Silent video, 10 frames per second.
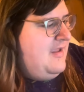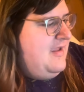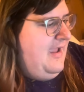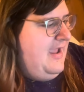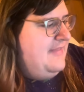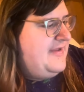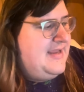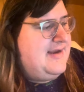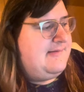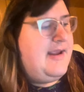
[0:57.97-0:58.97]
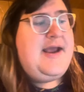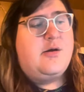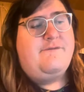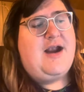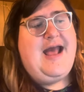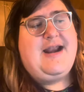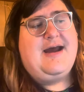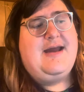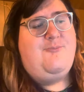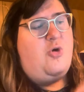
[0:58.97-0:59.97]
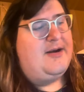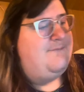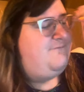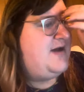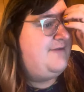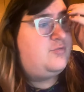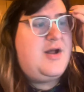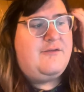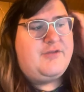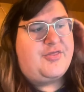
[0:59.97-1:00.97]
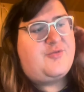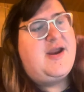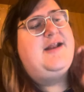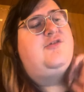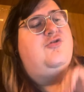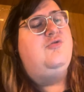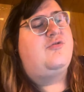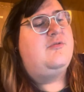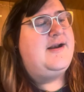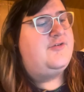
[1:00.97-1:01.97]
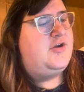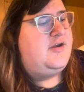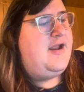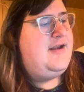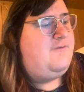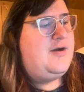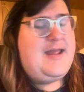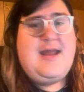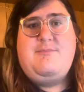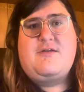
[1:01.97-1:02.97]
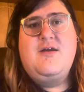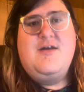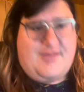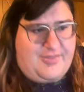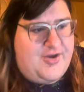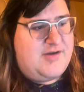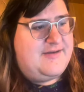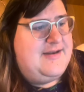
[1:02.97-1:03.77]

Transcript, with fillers: and the Kings 8 over Anaheim 1. I'm 512 and 382 through 894 games, 13